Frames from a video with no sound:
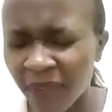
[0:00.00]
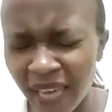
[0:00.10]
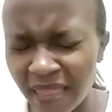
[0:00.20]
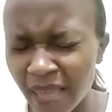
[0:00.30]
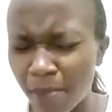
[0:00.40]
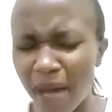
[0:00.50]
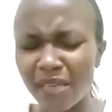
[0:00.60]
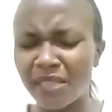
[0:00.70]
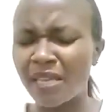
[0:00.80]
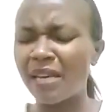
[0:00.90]
In the
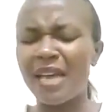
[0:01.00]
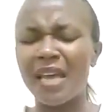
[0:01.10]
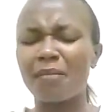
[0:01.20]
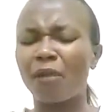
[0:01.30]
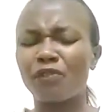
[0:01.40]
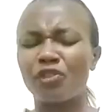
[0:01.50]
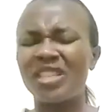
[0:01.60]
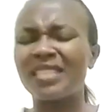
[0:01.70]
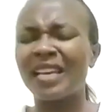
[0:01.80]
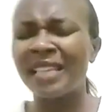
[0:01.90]
mighty name of
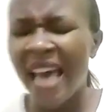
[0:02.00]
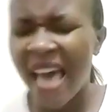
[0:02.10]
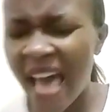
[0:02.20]
Jesus,